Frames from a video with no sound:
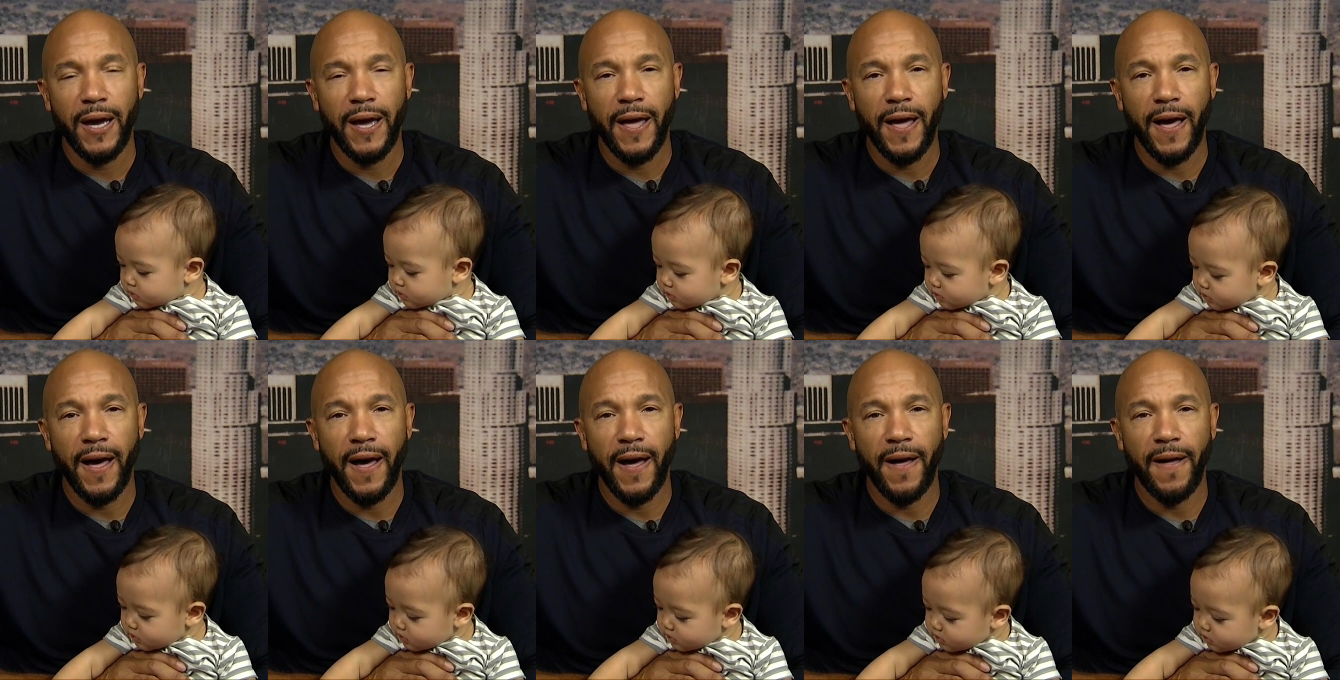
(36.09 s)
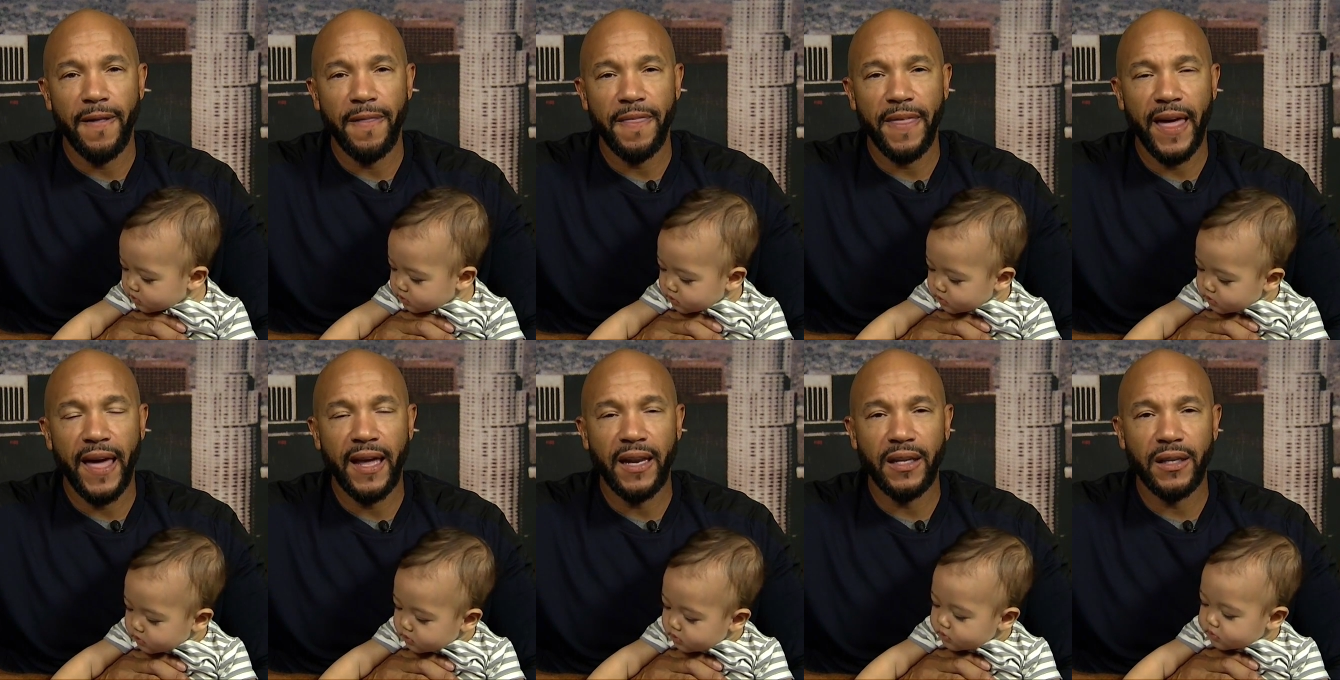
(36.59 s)
Speaker 1: uh,
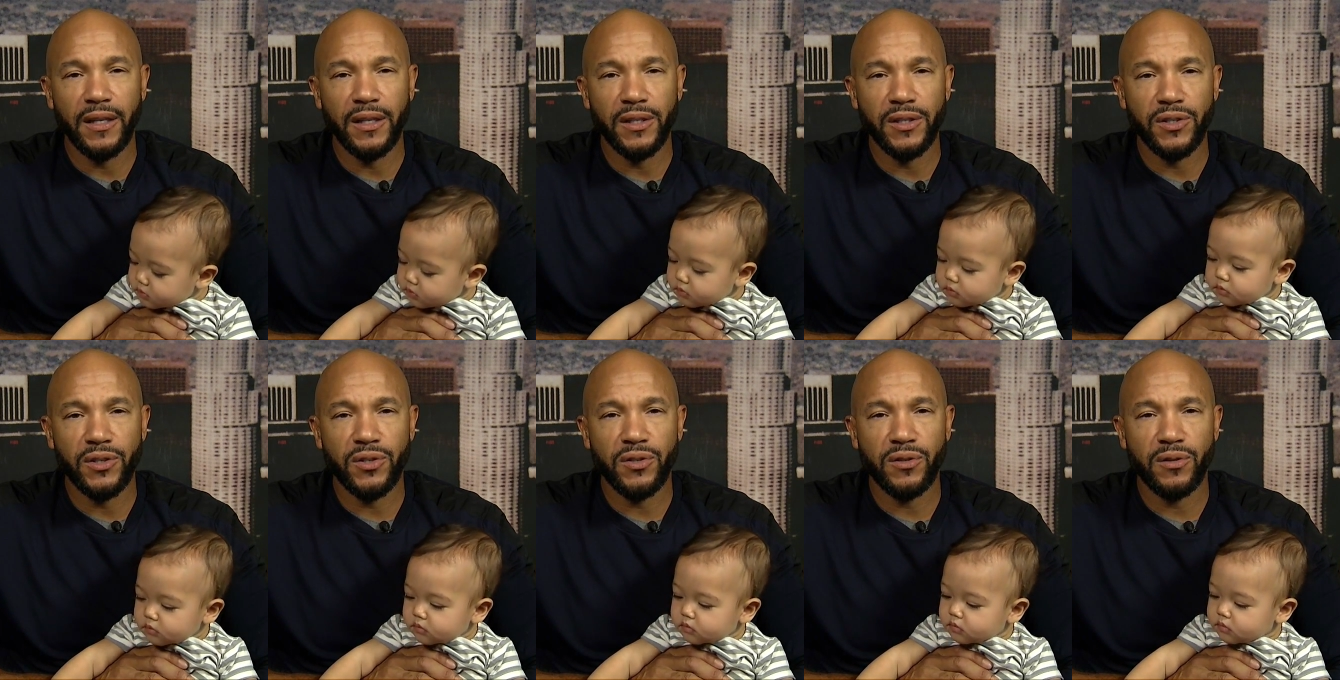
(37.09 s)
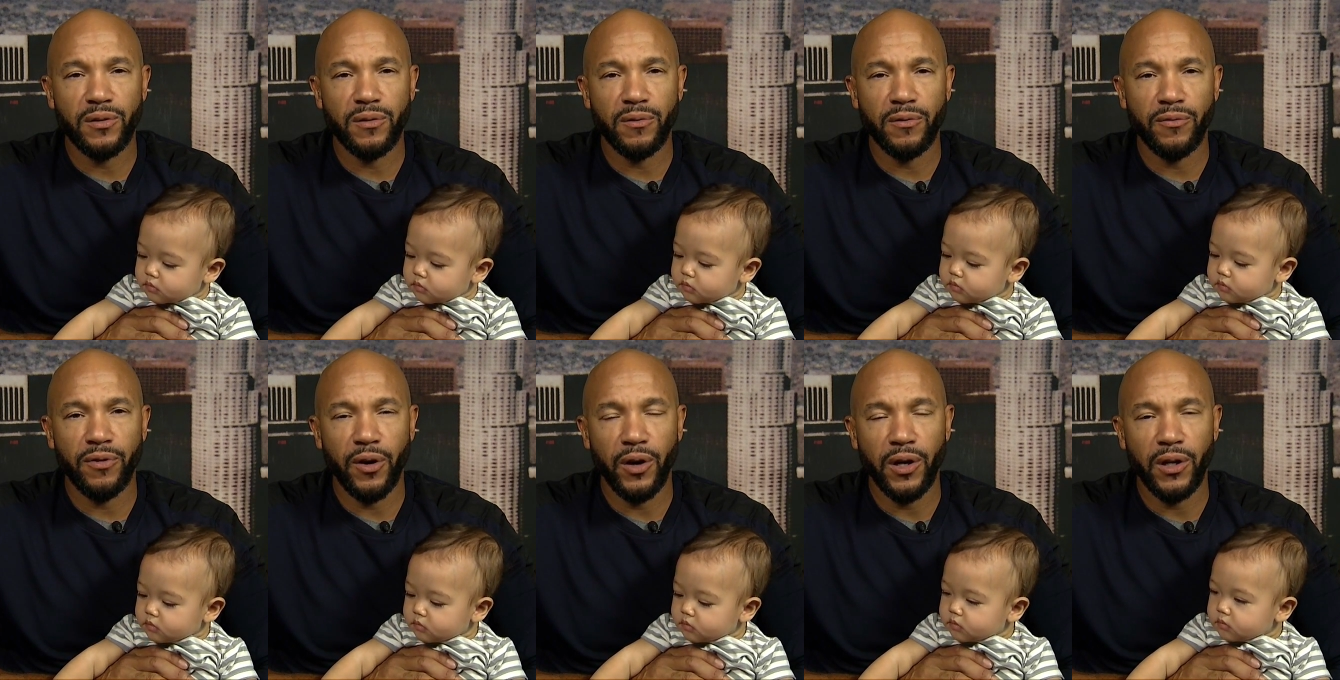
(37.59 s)
that is
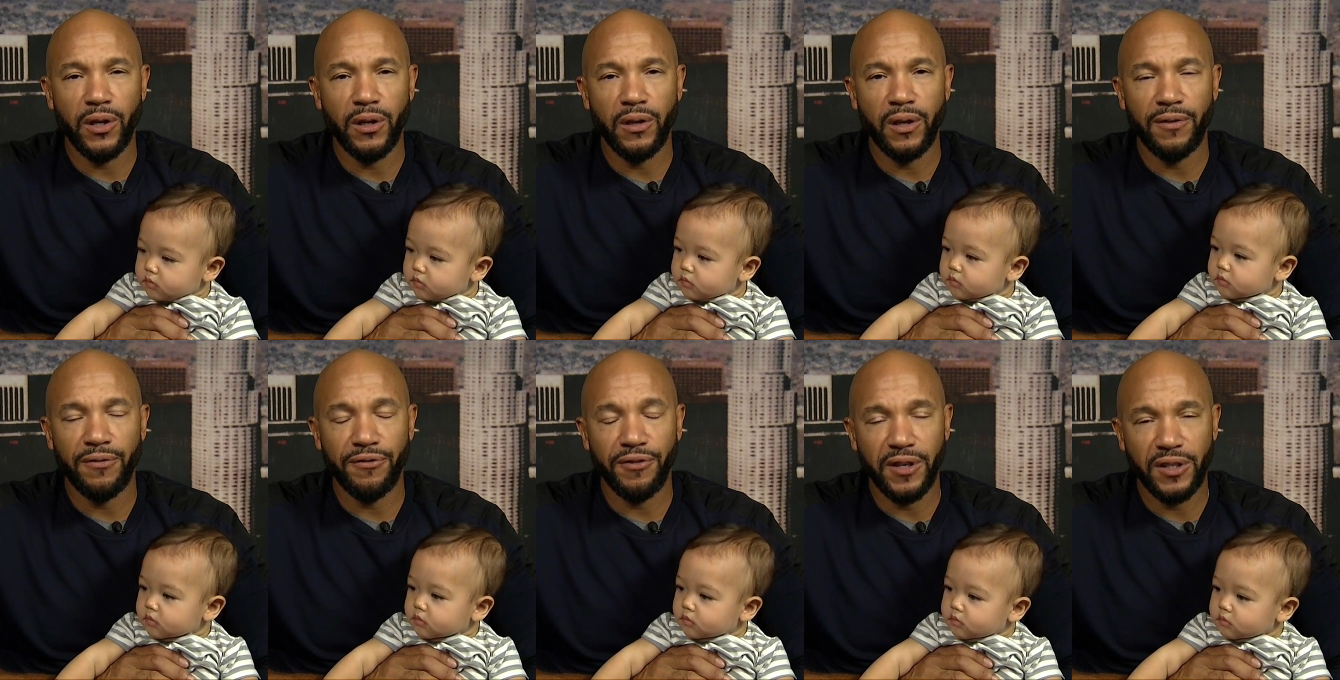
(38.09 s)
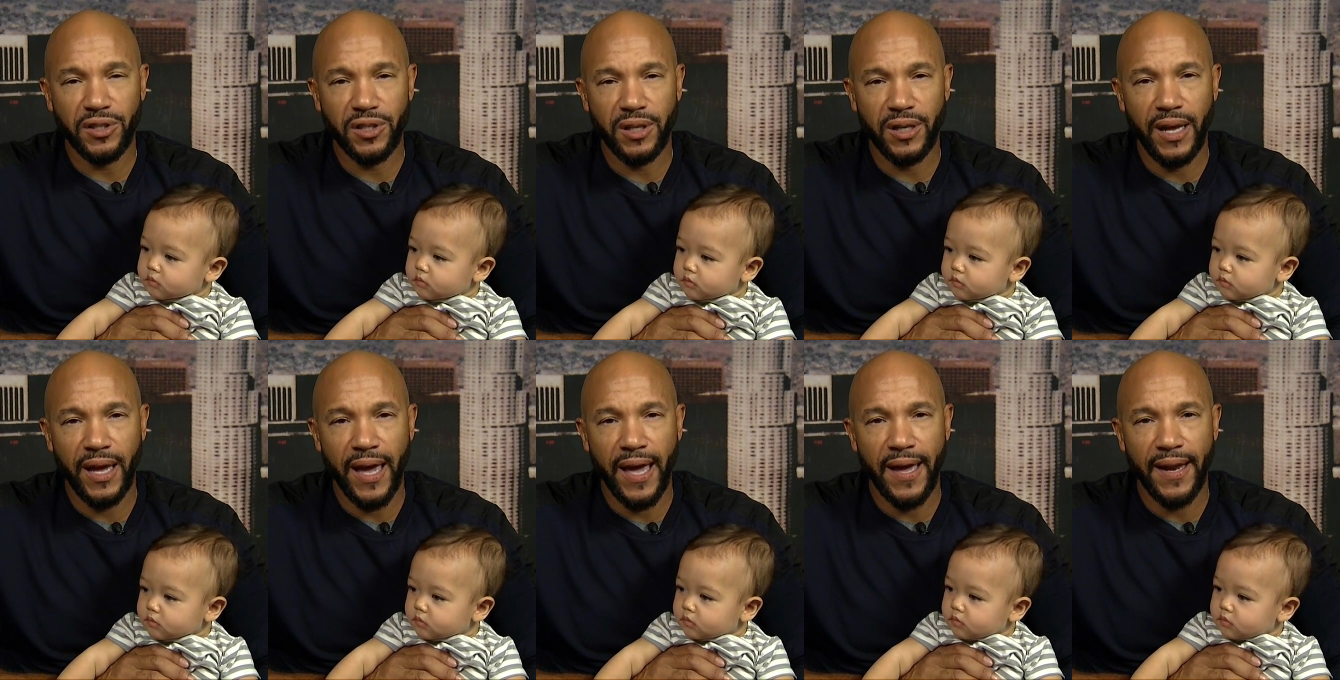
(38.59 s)
very
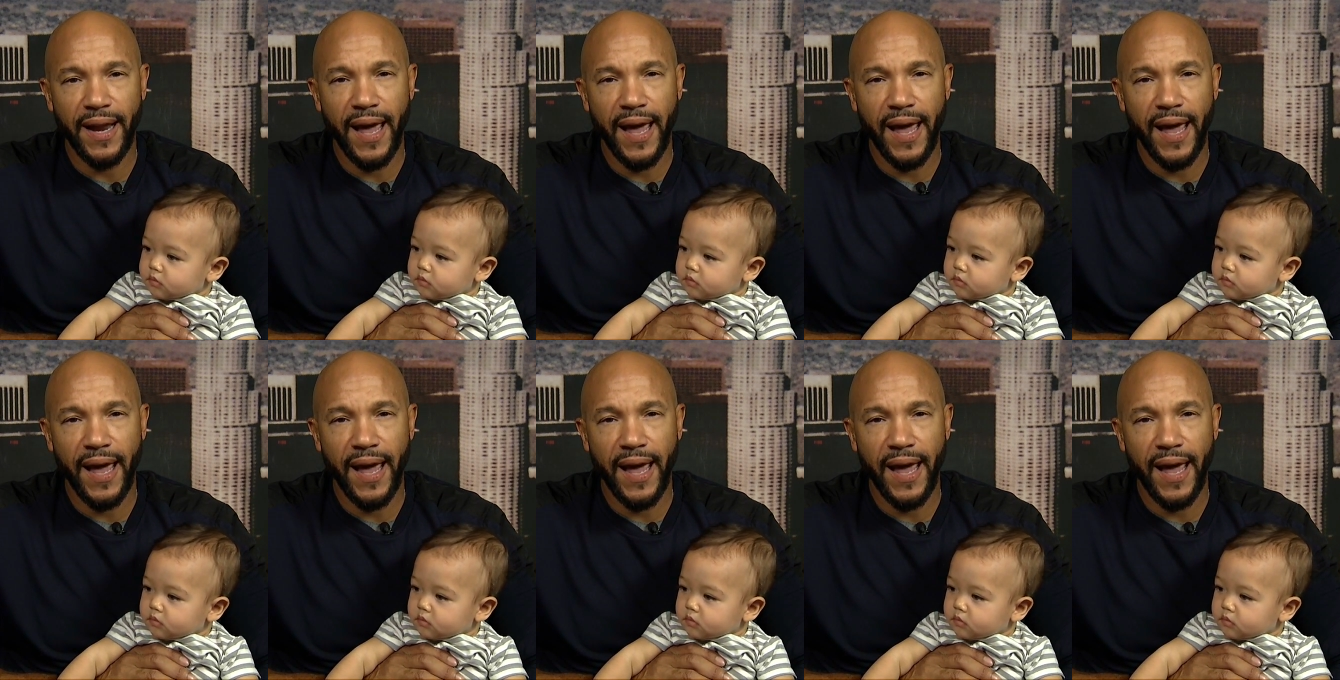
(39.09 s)
efficient at